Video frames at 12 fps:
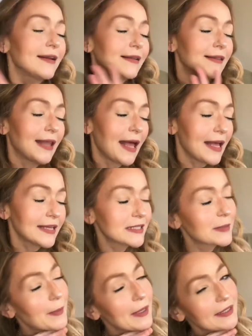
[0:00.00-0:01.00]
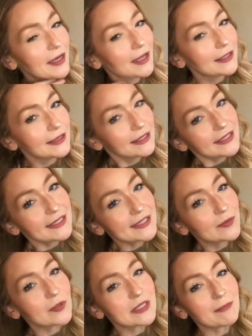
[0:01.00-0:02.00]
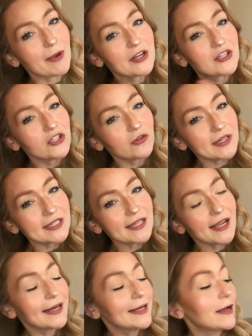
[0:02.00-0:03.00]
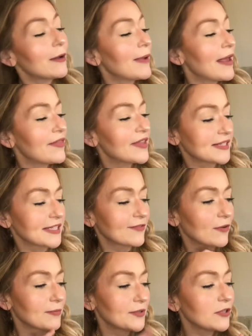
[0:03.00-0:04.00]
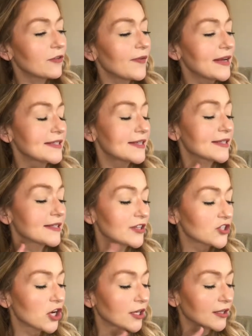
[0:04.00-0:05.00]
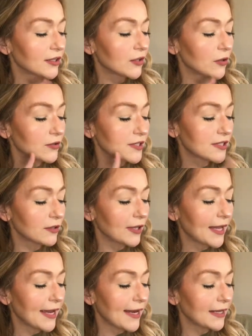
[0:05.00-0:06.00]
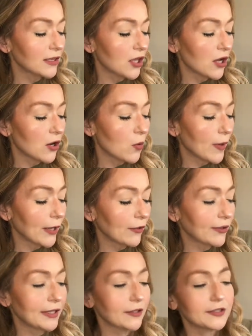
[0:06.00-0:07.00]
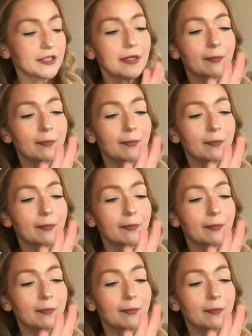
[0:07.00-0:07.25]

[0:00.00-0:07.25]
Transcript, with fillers: last but not least was my choice item. And this is from Too Faced. This is the Chocolate Gold Soleil Longwear Gilded